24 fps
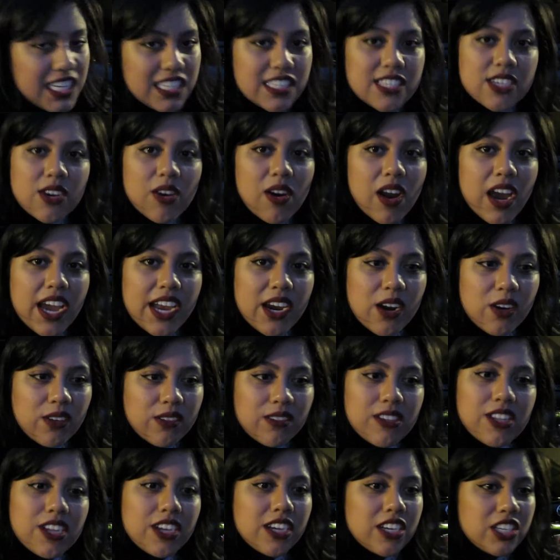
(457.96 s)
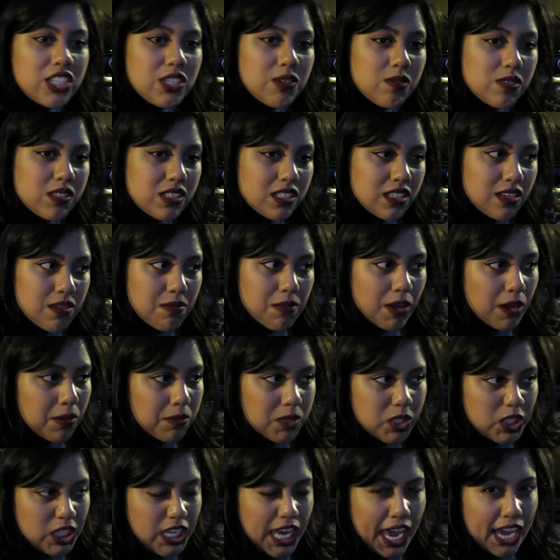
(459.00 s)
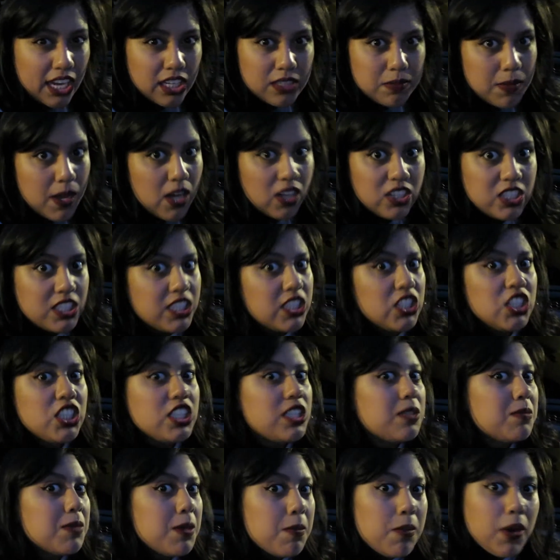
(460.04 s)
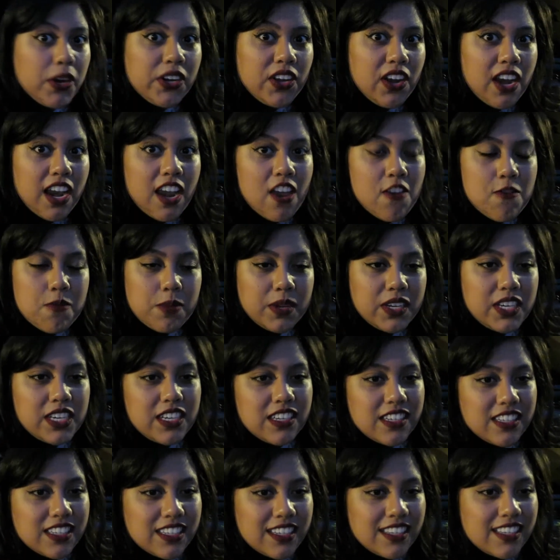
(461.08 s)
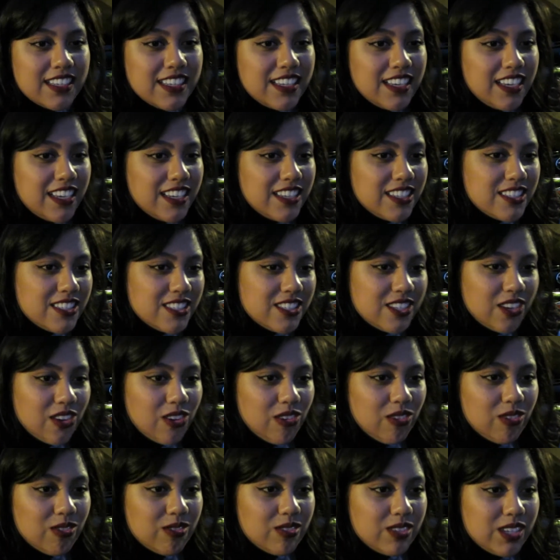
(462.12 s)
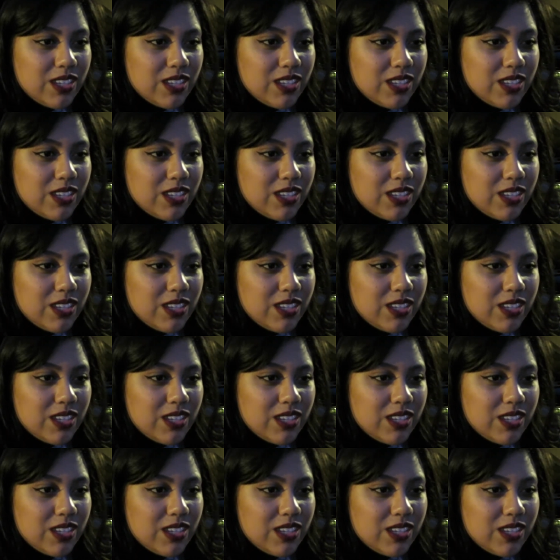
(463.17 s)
is crying over there because she wants to come out, but she can't come out because then she's going to be barking at everybody. So,